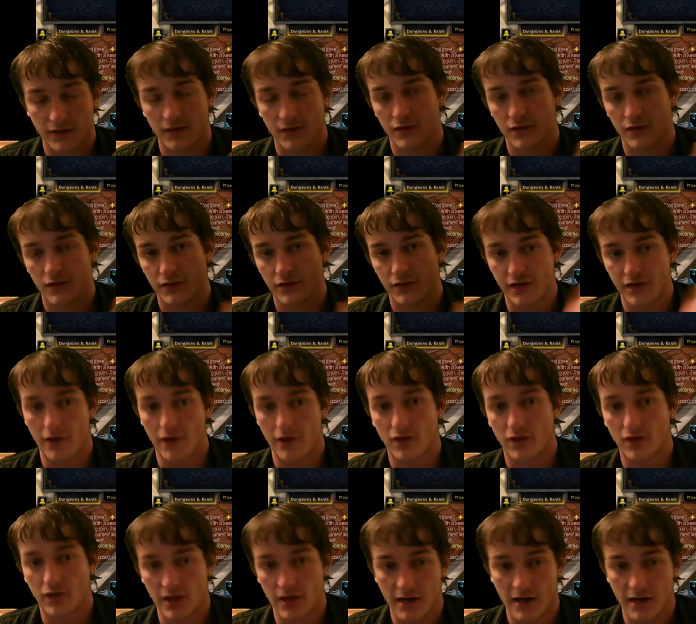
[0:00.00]

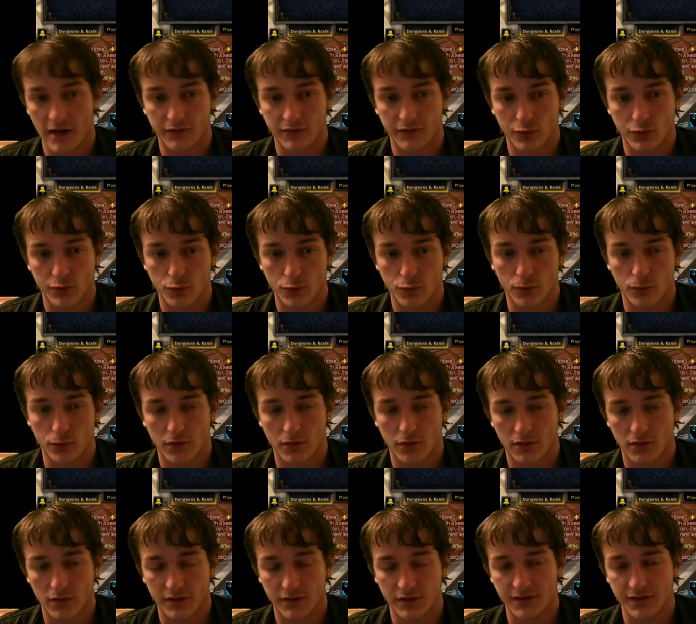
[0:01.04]
directly after you
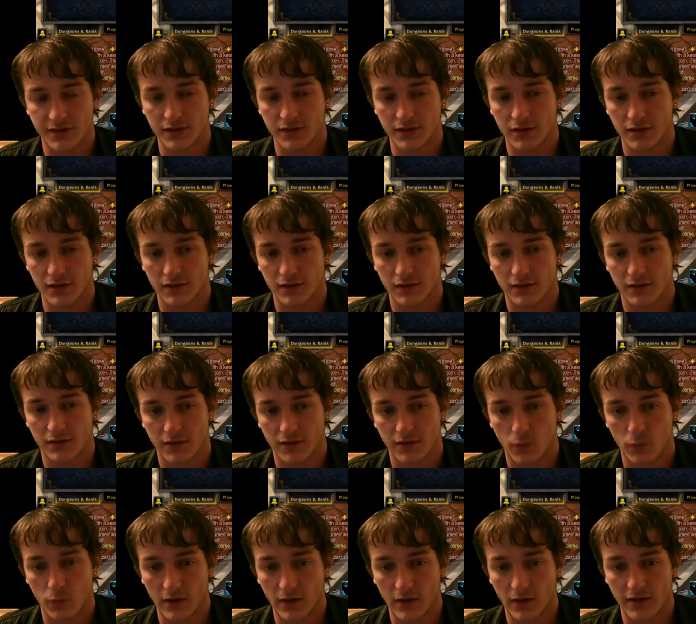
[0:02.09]
ding
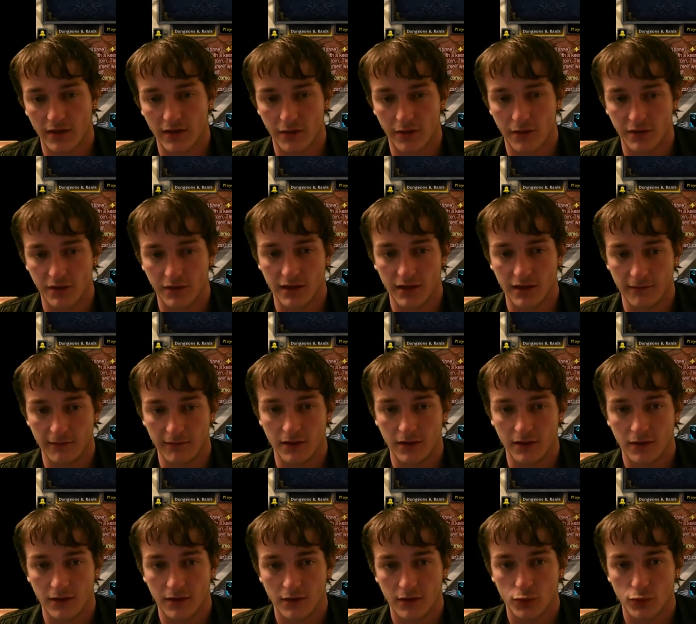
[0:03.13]
100 level.
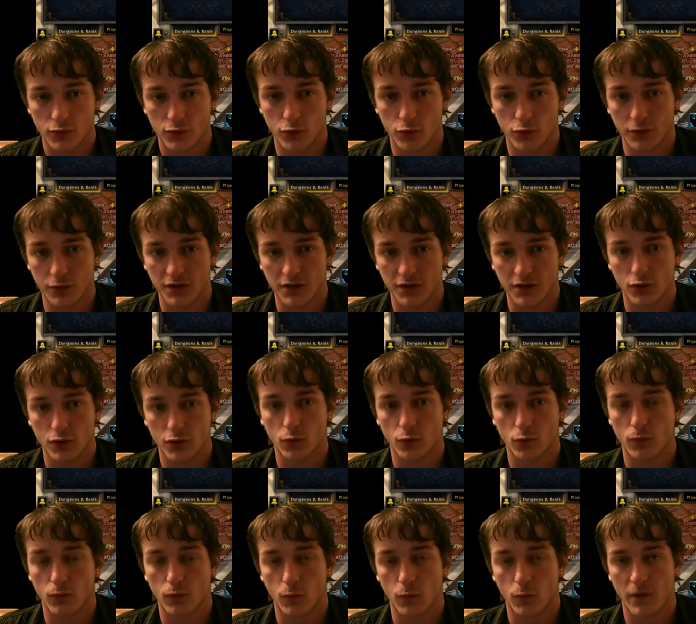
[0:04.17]
You don't need to
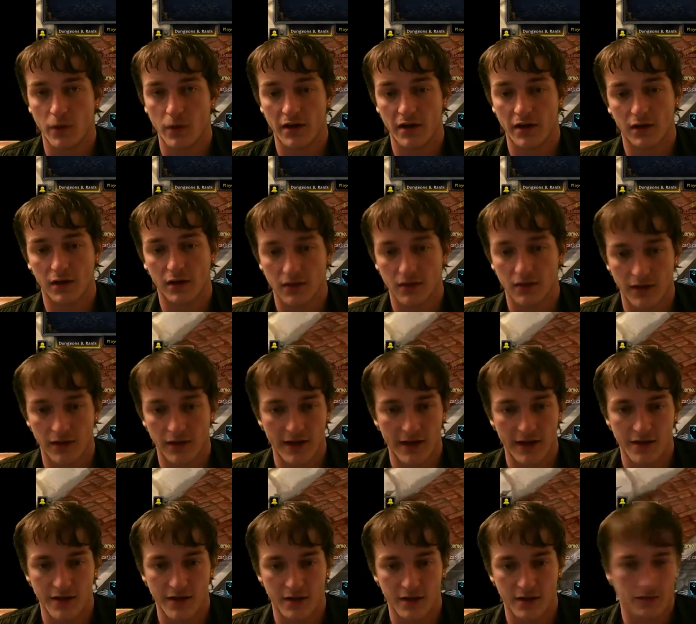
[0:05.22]
wear
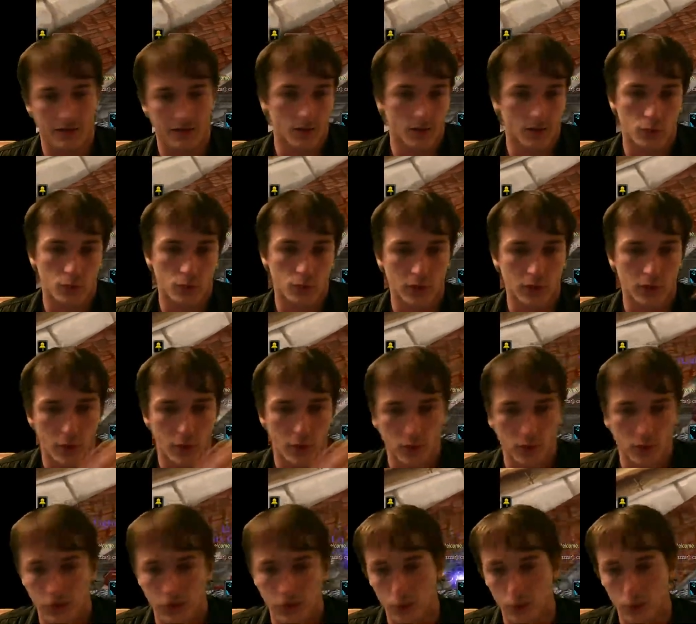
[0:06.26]
any good clothes.
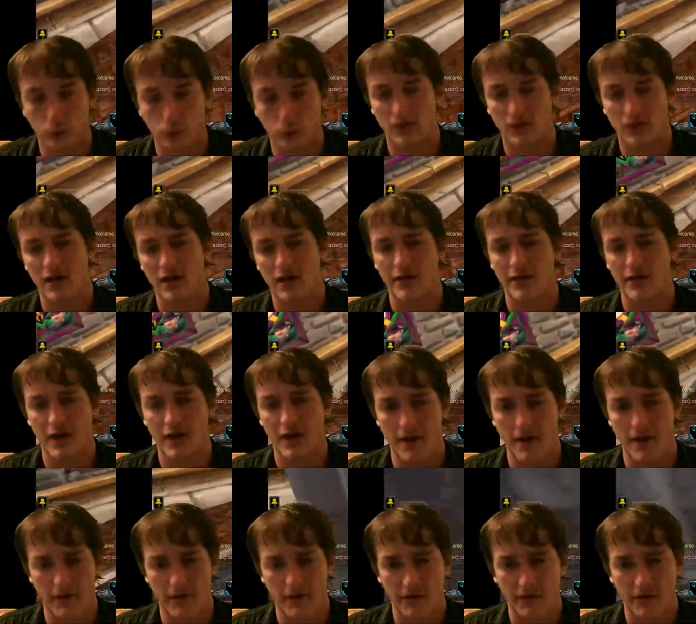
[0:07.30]
You could gather
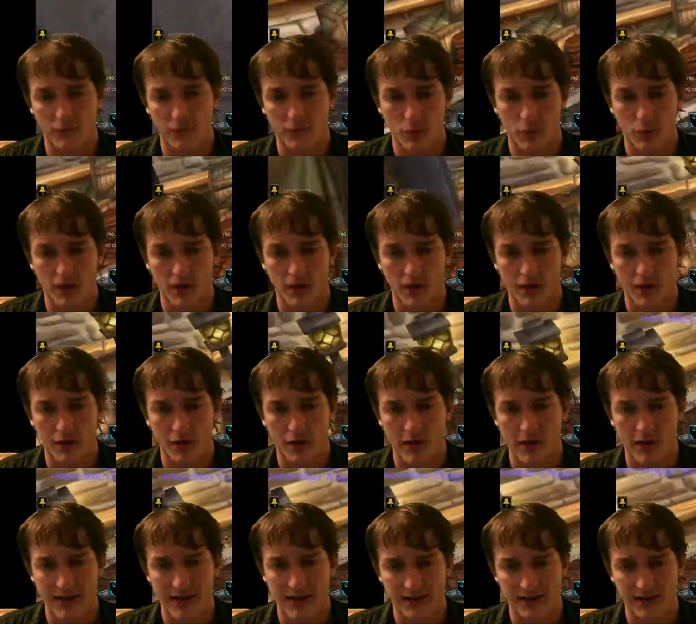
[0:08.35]
everything from
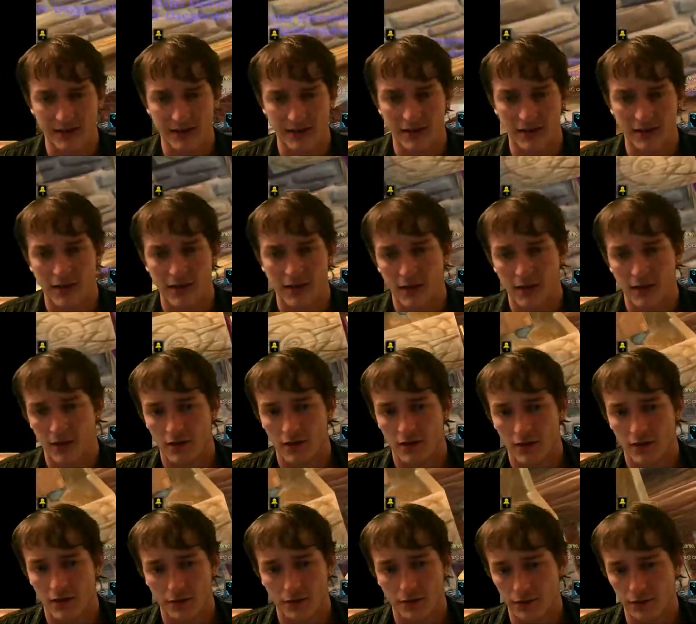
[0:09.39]
Horizon
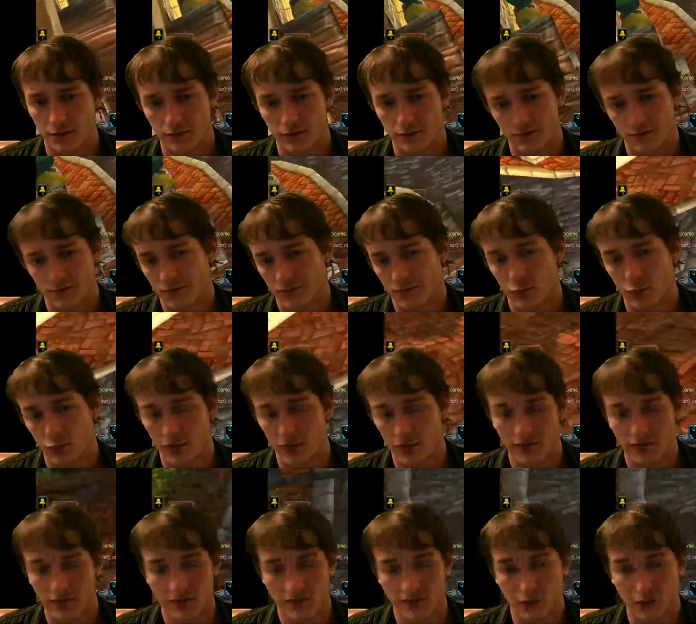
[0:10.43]
or whatever.
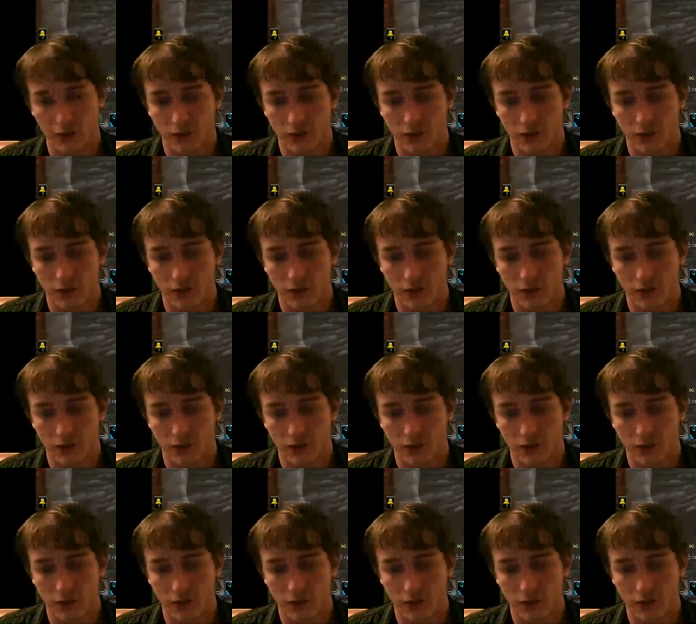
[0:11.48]
So